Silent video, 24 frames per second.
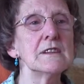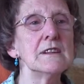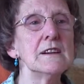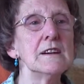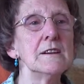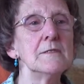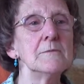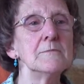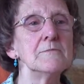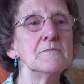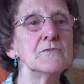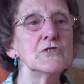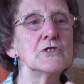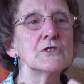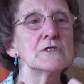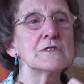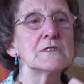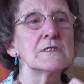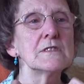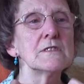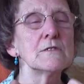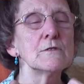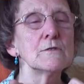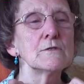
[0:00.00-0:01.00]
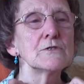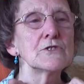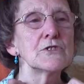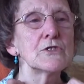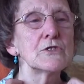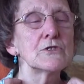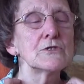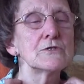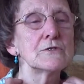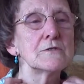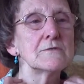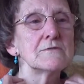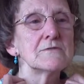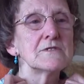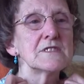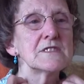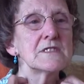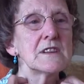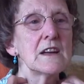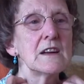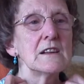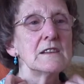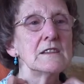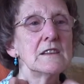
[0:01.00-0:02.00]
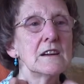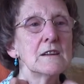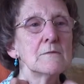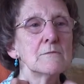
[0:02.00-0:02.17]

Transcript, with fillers: um, just little sort of stand